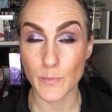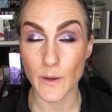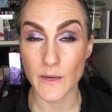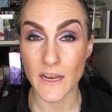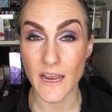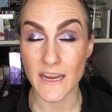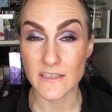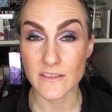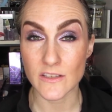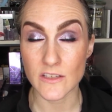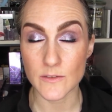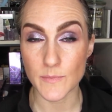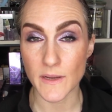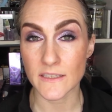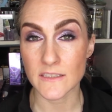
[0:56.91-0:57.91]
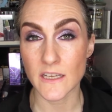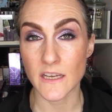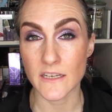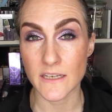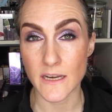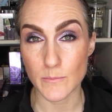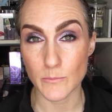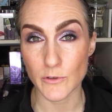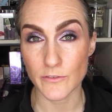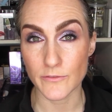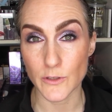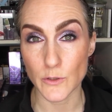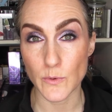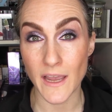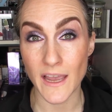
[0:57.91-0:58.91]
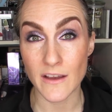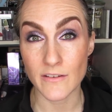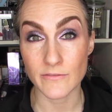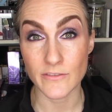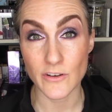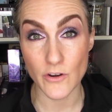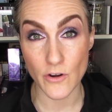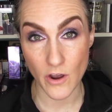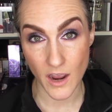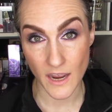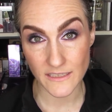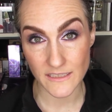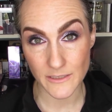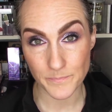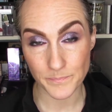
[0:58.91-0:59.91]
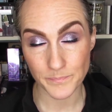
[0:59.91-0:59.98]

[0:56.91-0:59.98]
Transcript: but I suspect a number of you have not.